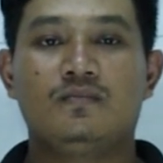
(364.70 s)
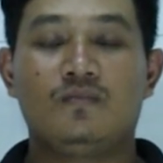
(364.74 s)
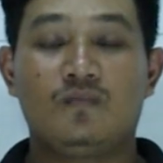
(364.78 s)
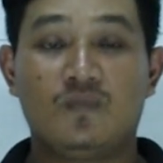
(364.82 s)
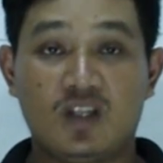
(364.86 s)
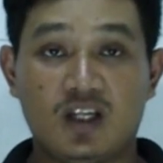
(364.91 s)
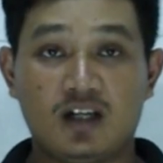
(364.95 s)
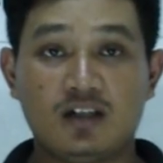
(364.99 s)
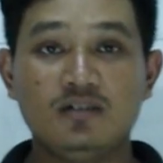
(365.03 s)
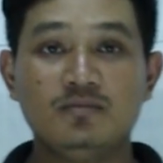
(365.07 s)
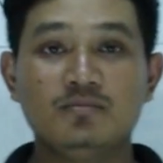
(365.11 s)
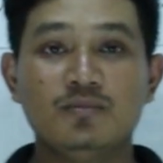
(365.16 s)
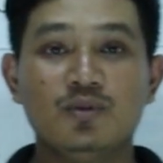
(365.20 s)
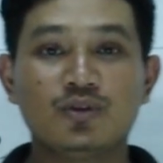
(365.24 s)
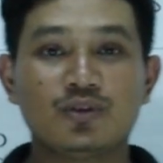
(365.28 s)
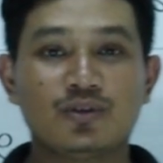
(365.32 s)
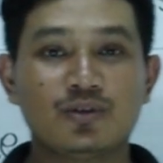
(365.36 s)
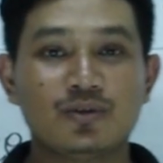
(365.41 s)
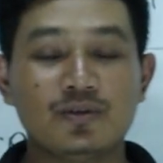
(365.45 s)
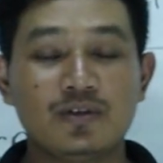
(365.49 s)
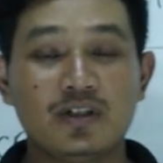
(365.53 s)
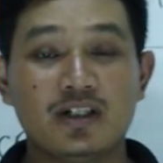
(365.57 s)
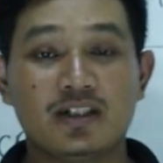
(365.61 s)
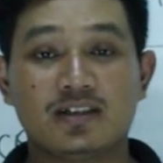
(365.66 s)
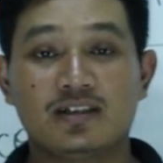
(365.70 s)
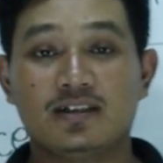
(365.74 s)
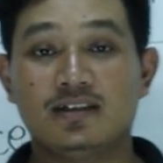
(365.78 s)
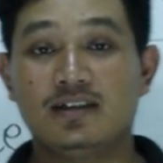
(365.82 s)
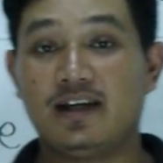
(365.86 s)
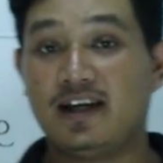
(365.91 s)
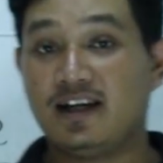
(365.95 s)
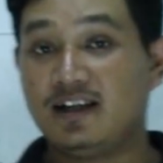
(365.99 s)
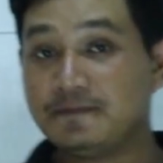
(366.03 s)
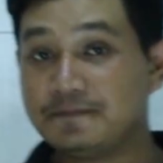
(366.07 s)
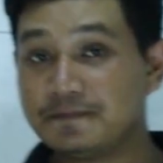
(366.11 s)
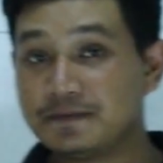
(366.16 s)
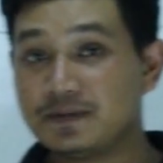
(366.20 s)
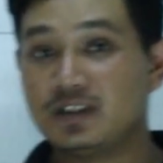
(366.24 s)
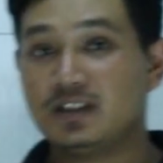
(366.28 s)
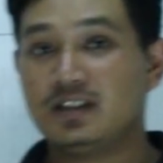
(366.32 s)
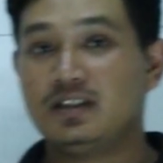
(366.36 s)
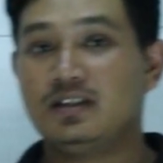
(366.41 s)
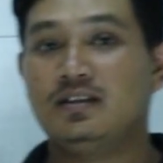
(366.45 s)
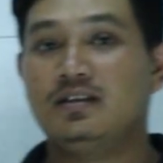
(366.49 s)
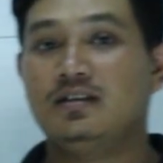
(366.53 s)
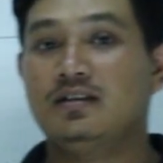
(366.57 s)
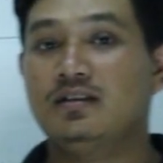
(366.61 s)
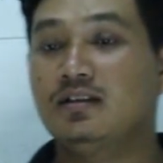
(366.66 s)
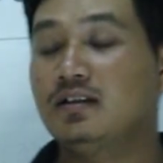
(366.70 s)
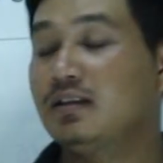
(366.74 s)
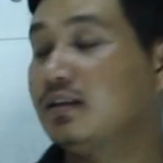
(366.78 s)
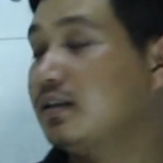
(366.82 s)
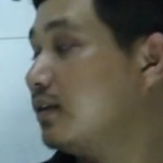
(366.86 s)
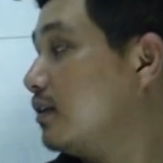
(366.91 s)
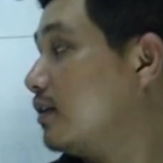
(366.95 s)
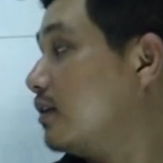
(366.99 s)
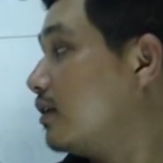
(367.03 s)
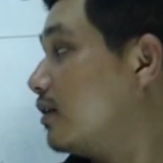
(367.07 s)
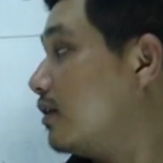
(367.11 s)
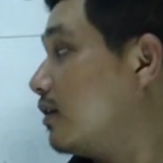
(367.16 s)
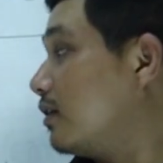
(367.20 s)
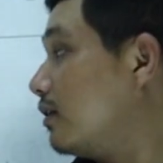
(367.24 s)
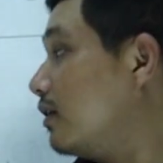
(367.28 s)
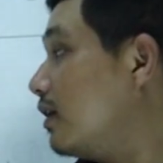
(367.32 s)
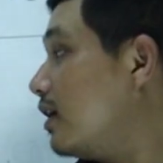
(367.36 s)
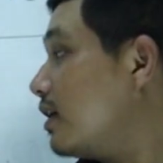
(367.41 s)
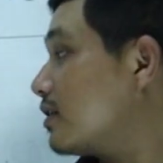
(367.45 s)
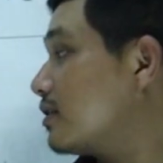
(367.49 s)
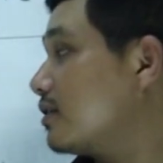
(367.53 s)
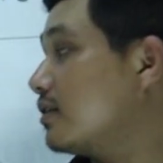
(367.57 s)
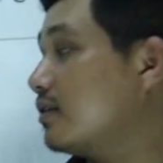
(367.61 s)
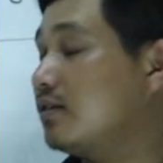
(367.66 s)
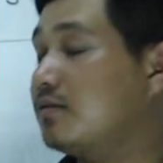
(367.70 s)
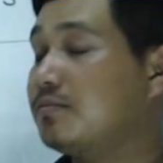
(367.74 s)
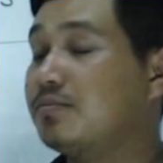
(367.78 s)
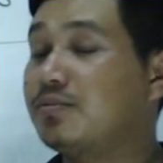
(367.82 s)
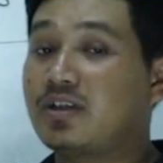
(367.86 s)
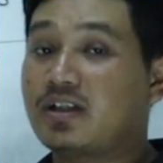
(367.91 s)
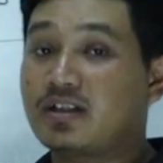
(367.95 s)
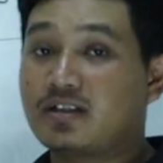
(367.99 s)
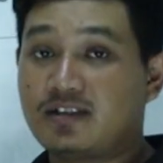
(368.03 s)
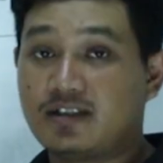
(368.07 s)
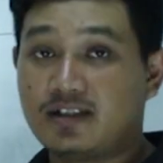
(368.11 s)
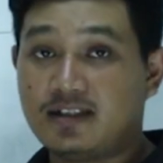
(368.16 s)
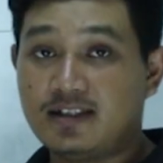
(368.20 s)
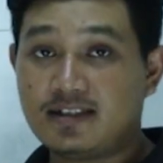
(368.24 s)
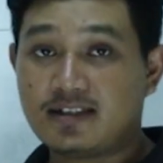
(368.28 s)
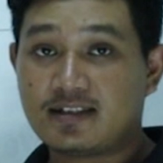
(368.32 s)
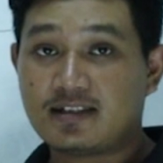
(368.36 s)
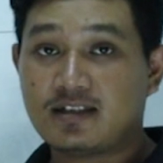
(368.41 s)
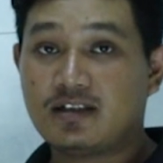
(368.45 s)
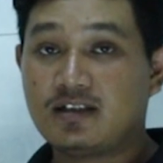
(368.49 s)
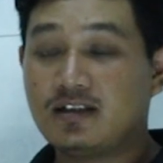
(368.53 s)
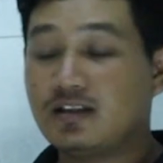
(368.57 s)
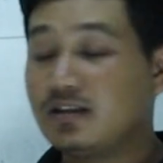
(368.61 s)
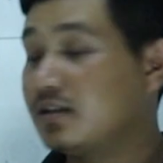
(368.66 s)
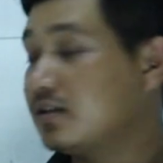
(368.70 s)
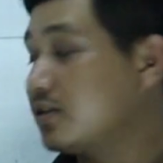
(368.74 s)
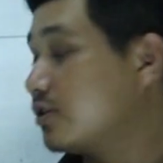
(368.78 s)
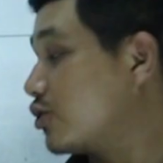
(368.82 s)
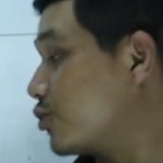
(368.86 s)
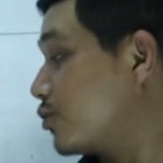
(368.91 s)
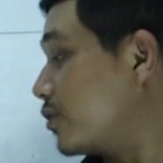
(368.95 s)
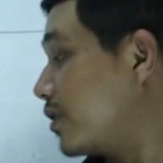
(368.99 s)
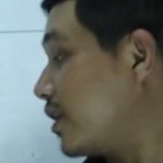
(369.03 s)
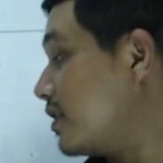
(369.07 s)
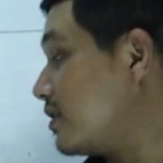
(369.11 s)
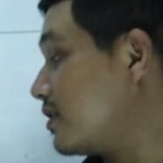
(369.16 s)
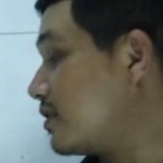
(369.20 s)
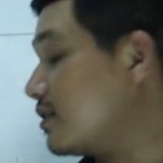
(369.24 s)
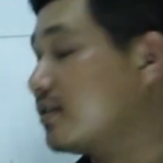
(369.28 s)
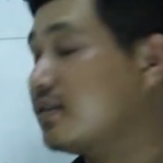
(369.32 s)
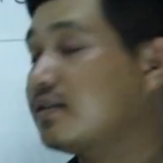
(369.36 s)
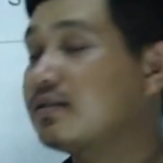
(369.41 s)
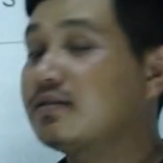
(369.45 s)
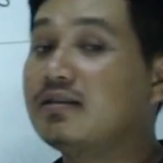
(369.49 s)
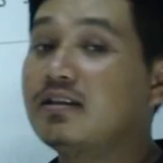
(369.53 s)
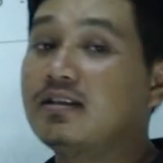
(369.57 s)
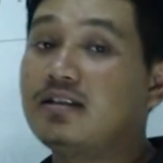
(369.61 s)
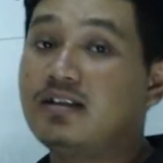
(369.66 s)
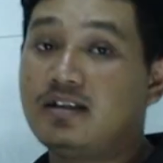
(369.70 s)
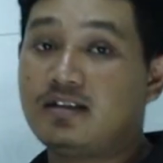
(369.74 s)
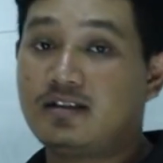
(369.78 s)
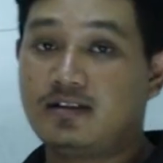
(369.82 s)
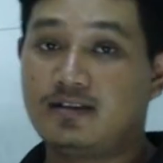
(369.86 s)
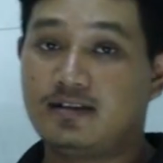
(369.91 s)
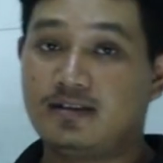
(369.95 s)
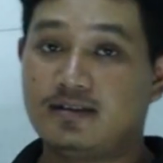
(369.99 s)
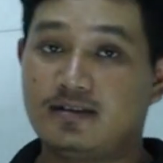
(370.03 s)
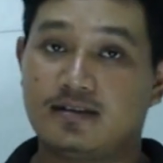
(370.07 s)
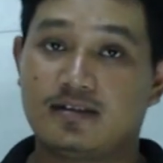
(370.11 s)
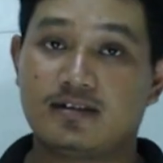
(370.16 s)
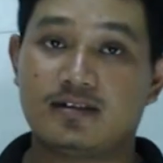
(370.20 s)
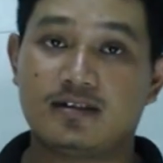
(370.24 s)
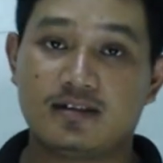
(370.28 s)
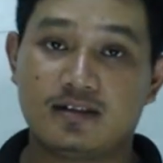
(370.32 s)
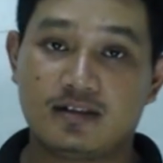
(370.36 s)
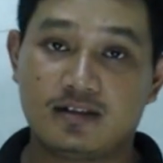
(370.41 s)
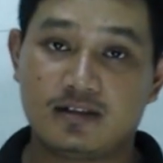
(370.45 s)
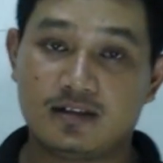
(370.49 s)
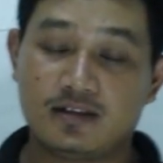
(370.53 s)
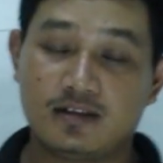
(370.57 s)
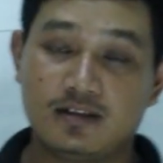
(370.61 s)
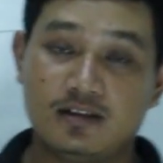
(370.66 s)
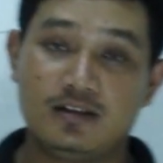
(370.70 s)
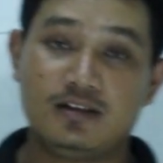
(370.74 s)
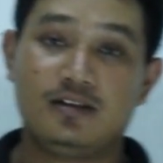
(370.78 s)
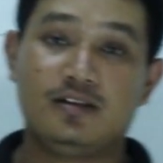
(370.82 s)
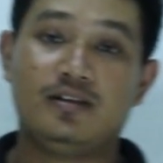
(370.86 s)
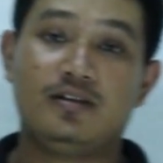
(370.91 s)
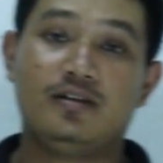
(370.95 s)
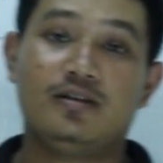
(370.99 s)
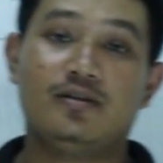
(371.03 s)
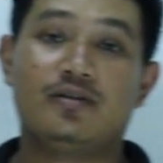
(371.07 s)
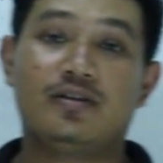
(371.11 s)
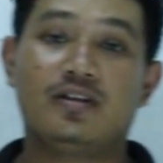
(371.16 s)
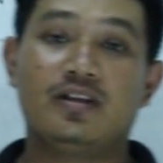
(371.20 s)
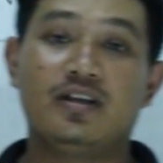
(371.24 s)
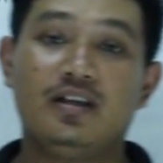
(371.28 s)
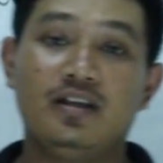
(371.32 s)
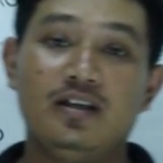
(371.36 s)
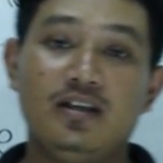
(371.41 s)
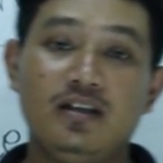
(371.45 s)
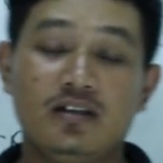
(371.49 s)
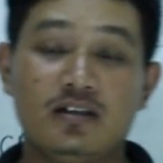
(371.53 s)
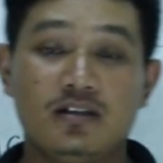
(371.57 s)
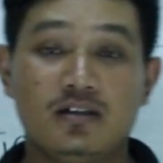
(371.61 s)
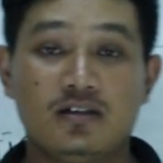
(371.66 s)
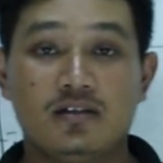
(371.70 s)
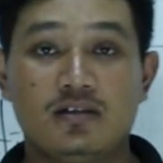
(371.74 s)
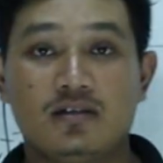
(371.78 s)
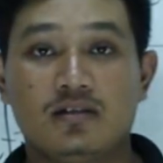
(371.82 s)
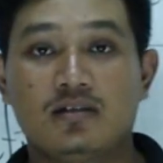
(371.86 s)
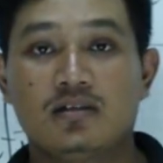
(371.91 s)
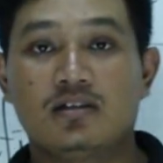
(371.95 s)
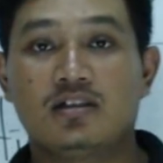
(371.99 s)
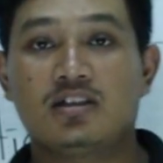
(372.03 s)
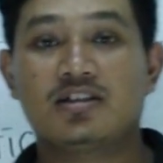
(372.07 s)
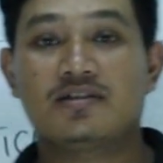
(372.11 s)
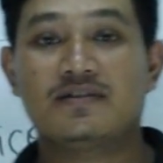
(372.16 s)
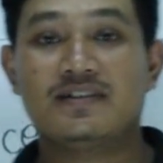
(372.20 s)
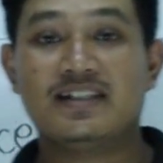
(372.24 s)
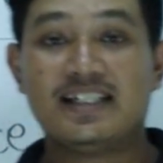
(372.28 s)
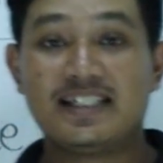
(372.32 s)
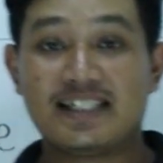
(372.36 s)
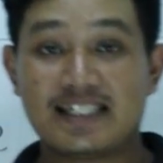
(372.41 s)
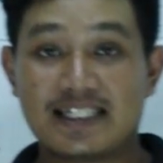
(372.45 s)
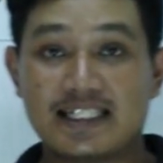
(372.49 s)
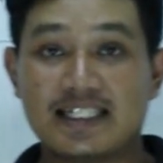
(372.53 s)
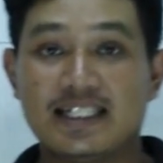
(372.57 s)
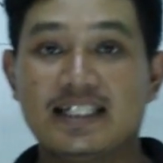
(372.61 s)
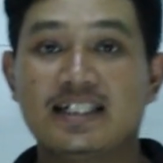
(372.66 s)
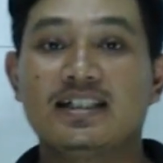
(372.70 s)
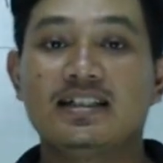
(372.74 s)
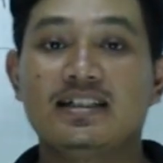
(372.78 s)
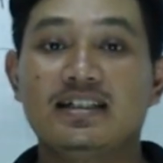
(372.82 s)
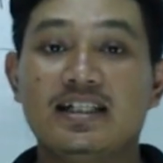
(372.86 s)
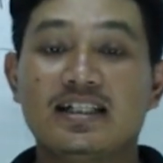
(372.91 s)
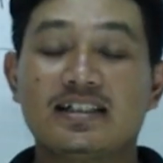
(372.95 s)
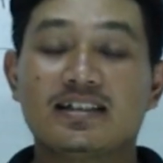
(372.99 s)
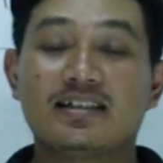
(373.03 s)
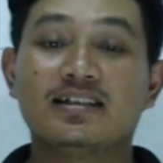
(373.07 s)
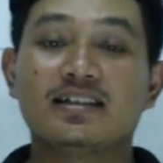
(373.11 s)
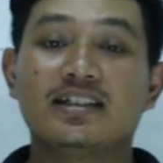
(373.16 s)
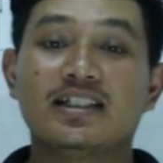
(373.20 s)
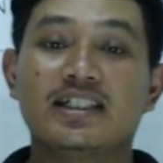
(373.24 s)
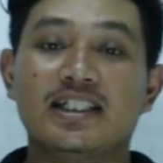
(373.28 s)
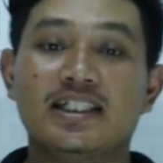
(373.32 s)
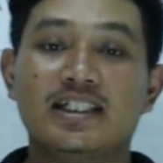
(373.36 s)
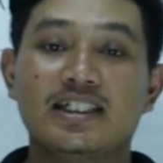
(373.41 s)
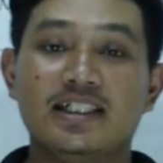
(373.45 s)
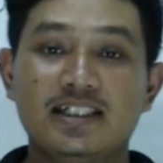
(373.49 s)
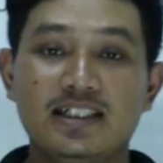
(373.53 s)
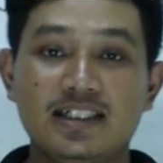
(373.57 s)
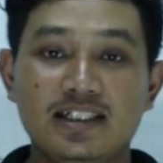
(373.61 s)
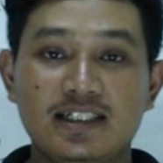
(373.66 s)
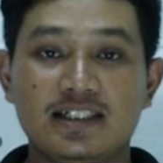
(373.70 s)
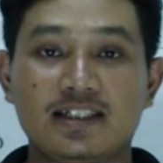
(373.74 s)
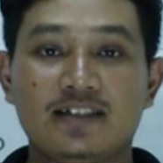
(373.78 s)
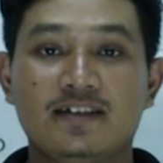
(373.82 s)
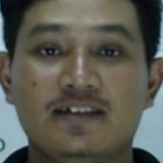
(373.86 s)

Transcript: now move to letter F letter practice trace the letters okay trace letter E